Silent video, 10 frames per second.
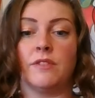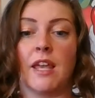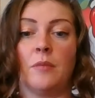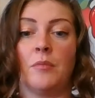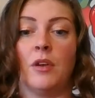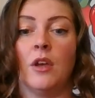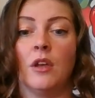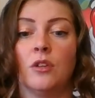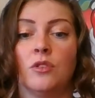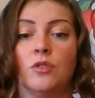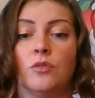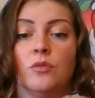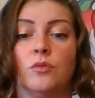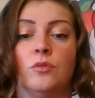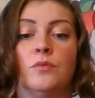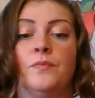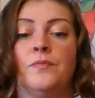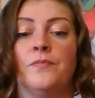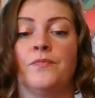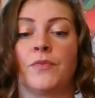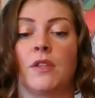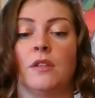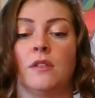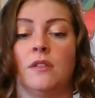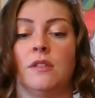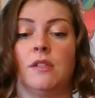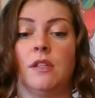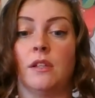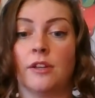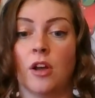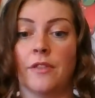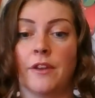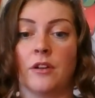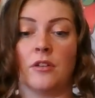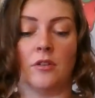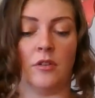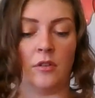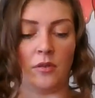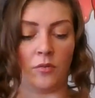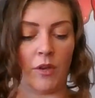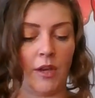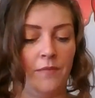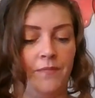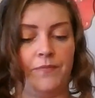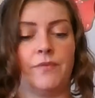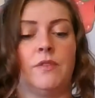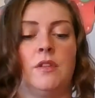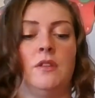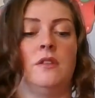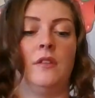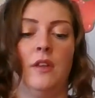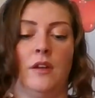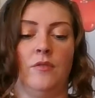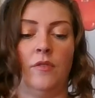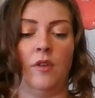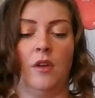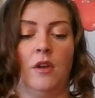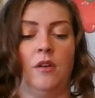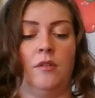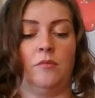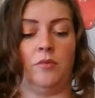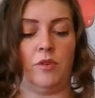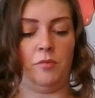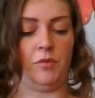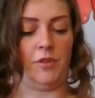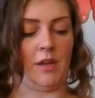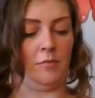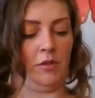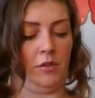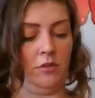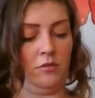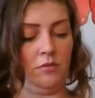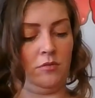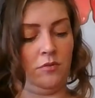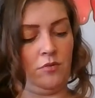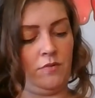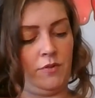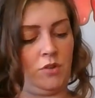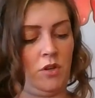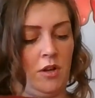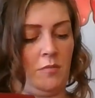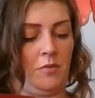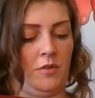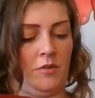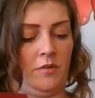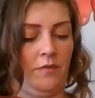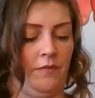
tape to seal it on there. Okay, now I'm going to put that balloon over top of